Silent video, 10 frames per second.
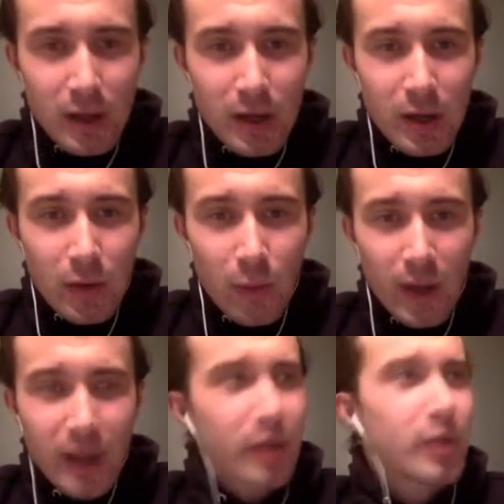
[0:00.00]

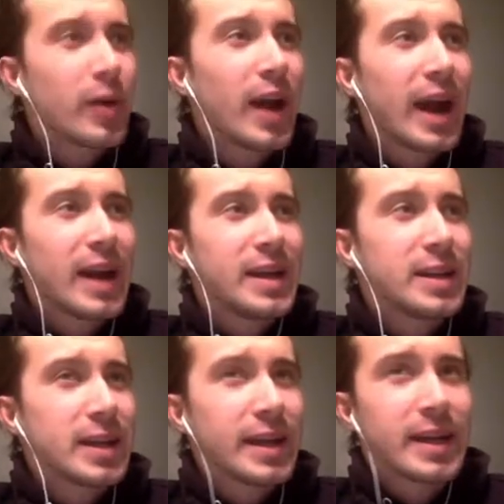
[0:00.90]
Waco 80
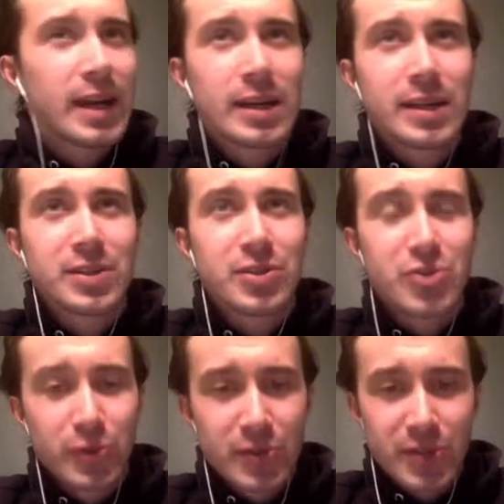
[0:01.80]
litre. It's a
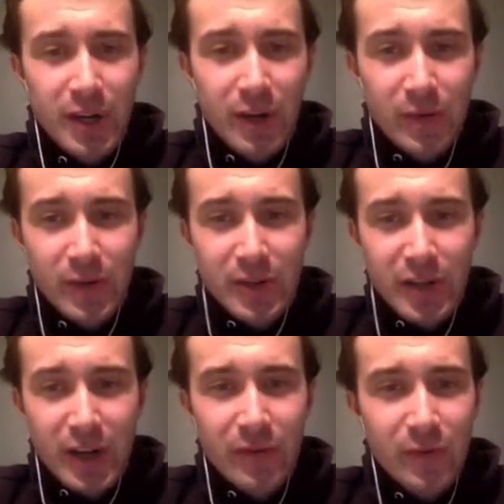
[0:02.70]
dual zone fridge
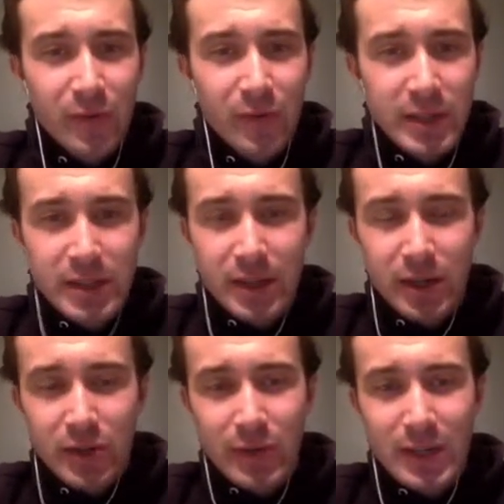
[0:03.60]
and freezer.
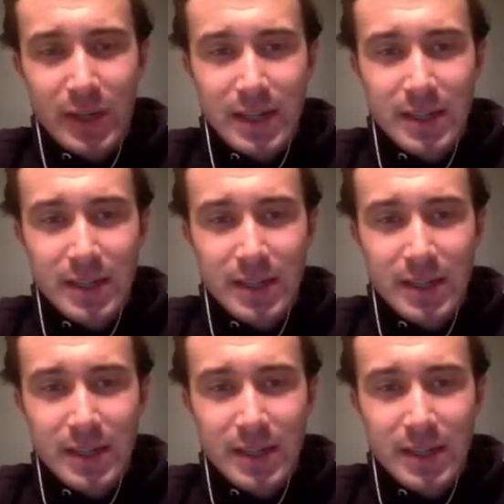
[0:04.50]
Goes right down to